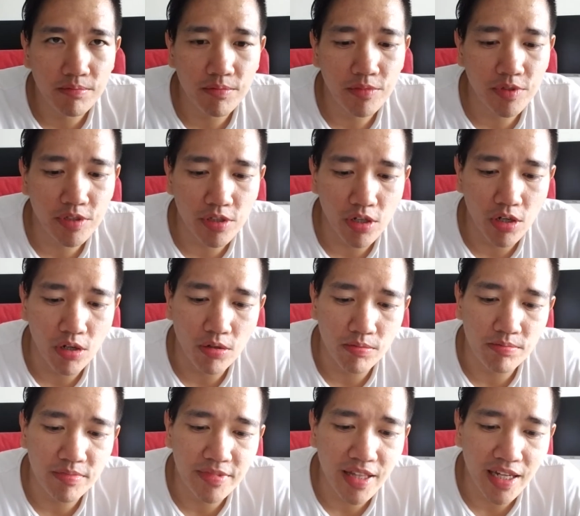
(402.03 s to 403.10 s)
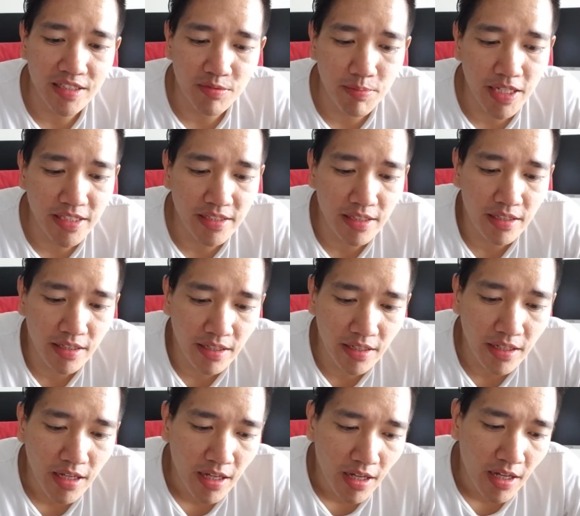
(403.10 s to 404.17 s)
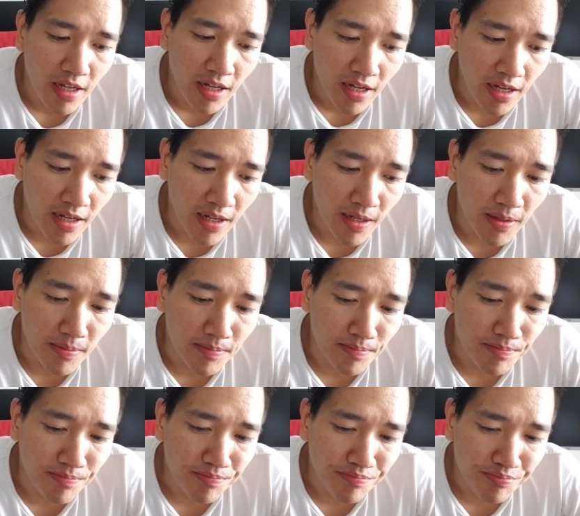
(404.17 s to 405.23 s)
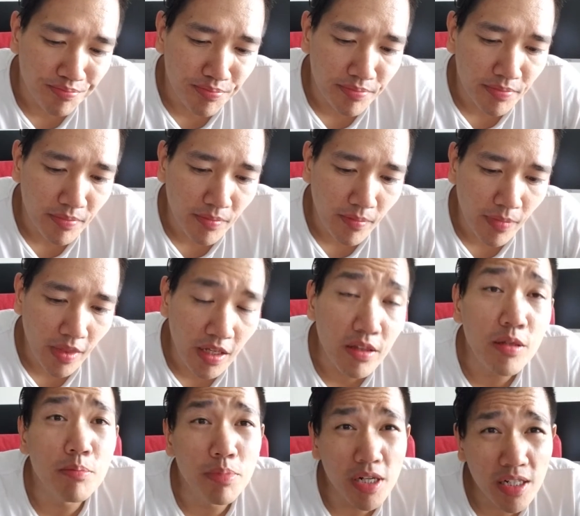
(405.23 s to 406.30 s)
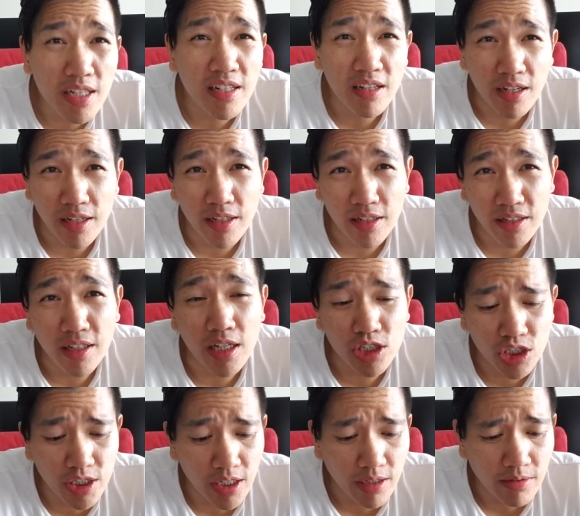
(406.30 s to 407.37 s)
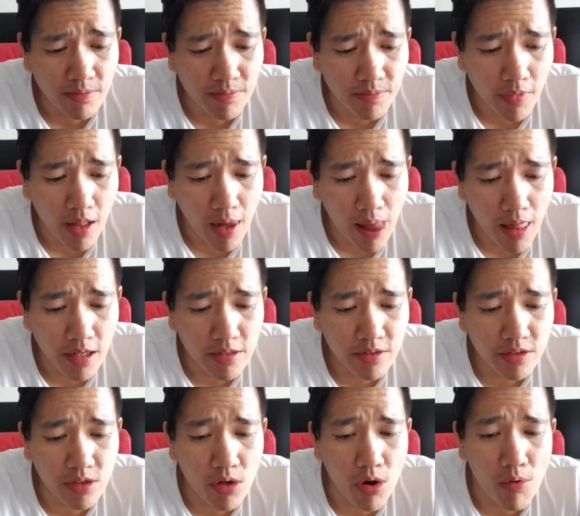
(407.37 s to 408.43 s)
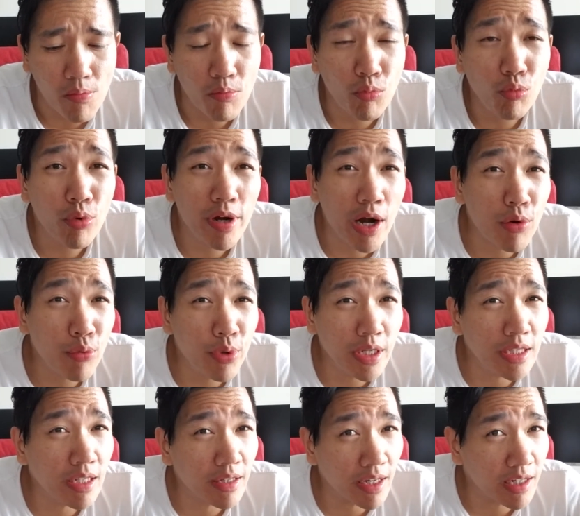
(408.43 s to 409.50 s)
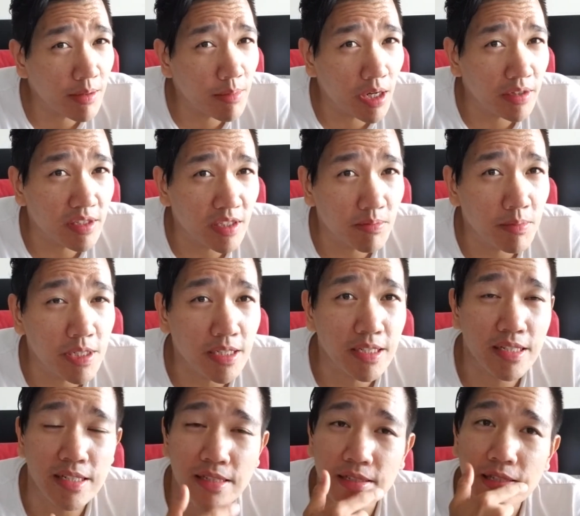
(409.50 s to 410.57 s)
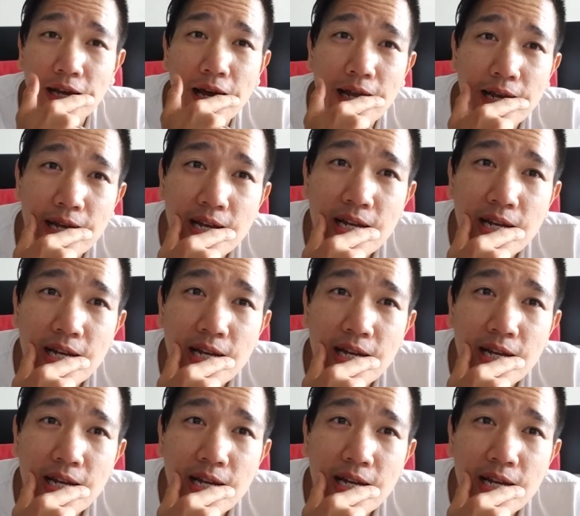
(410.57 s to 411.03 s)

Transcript: So that's basically um, the book in a, in a nutshell. So what I really like about this book is that